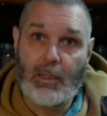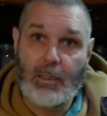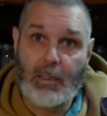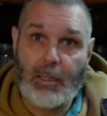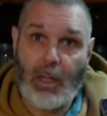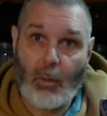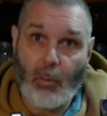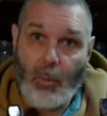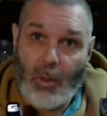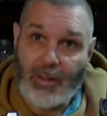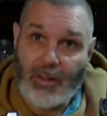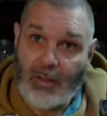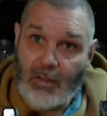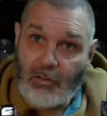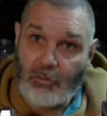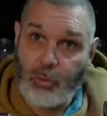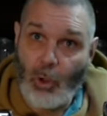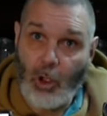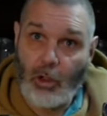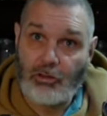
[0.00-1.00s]
now when
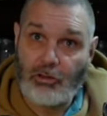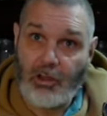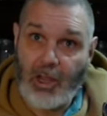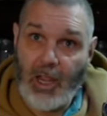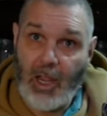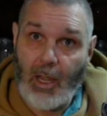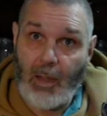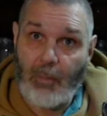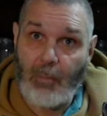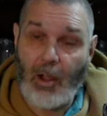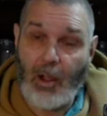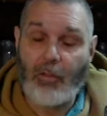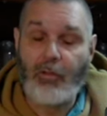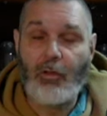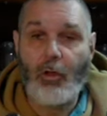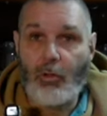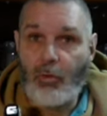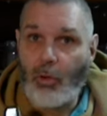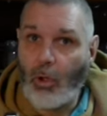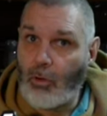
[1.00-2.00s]
this watch came I
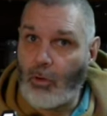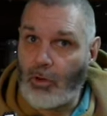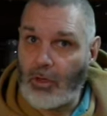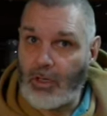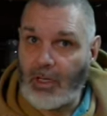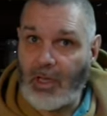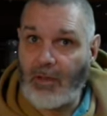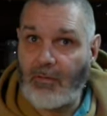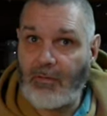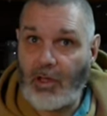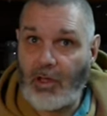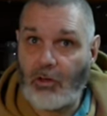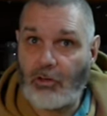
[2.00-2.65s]
thought no I'm going to give it